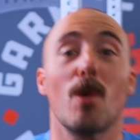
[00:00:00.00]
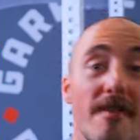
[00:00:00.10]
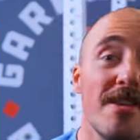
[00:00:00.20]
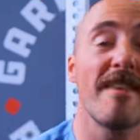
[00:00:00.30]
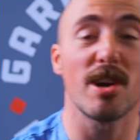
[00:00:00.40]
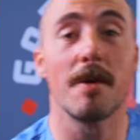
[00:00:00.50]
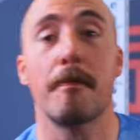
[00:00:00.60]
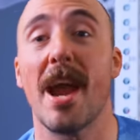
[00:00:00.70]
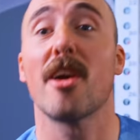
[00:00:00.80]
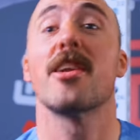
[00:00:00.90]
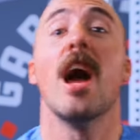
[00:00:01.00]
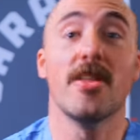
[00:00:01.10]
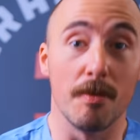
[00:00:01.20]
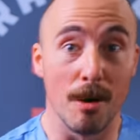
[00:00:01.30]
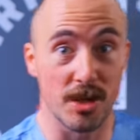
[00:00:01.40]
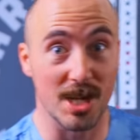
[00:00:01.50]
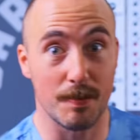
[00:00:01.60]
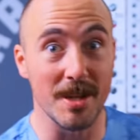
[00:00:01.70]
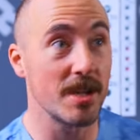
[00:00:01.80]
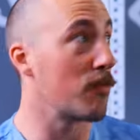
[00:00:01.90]
we've never compared the most
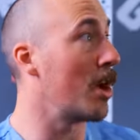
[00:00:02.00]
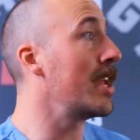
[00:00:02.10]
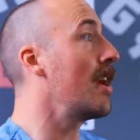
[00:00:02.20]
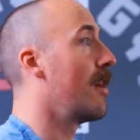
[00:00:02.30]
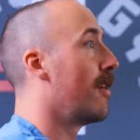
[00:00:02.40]
expensive one